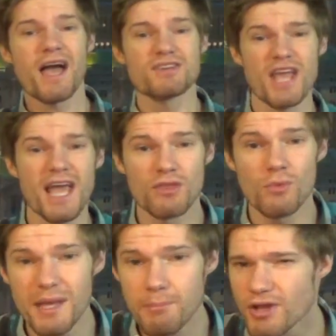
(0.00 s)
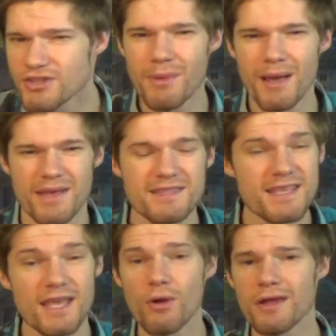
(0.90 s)
hashtag of the week brought to you by Penn
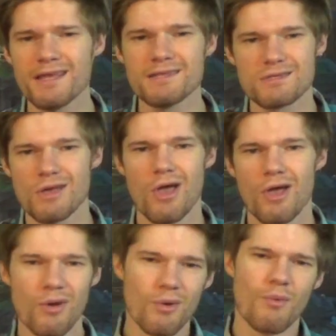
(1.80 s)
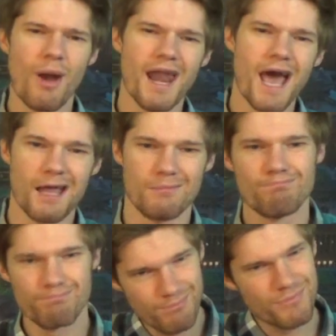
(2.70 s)
State York is, why not?
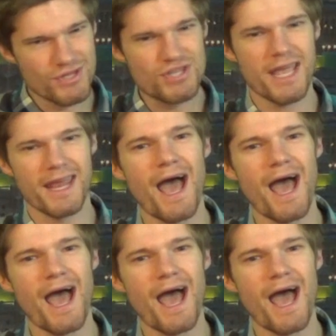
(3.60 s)
Check it